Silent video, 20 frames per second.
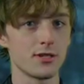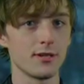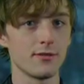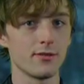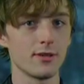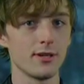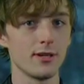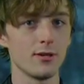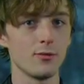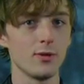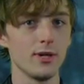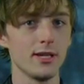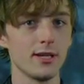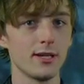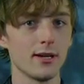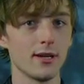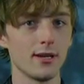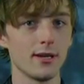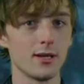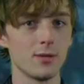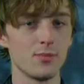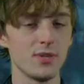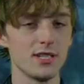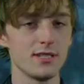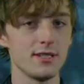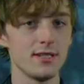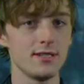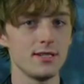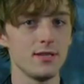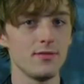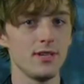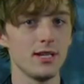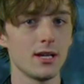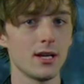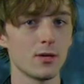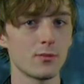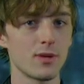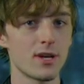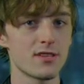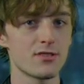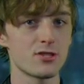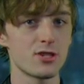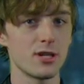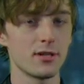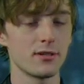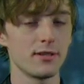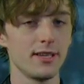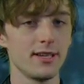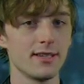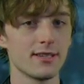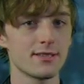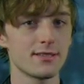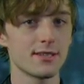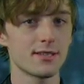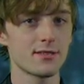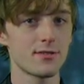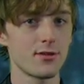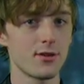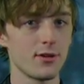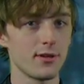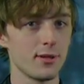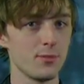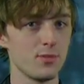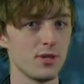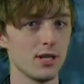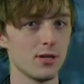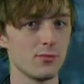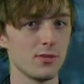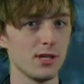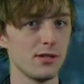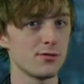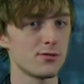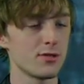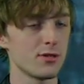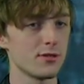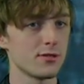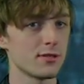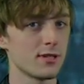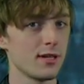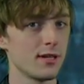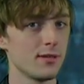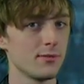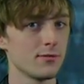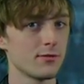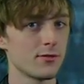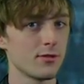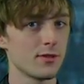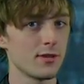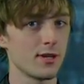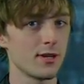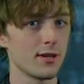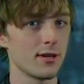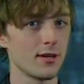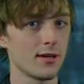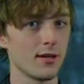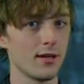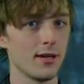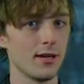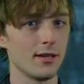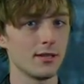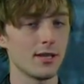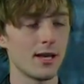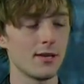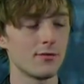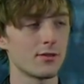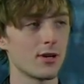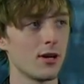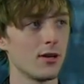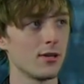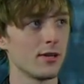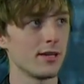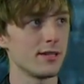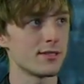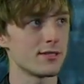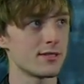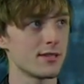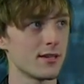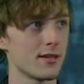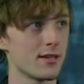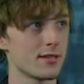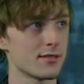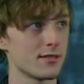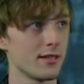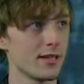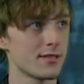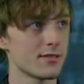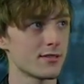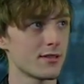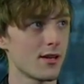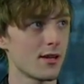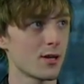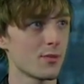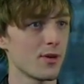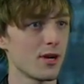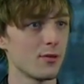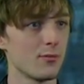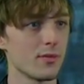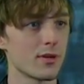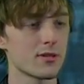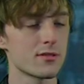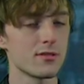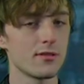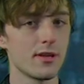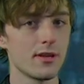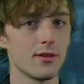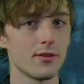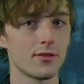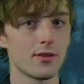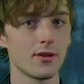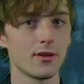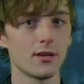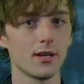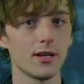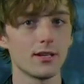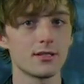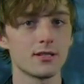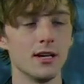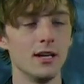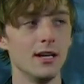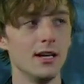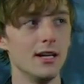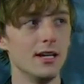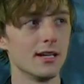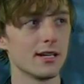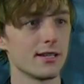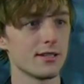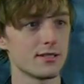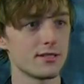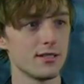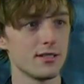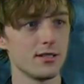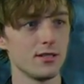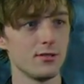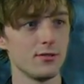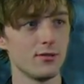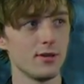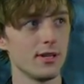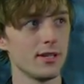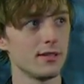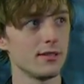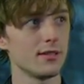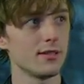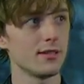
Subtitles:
and every week on BCTV Comcast Channel 8 at 6:30 p.m. Eastern Time for their live call-in series, Let's Talk About Mental Health. All right, continue in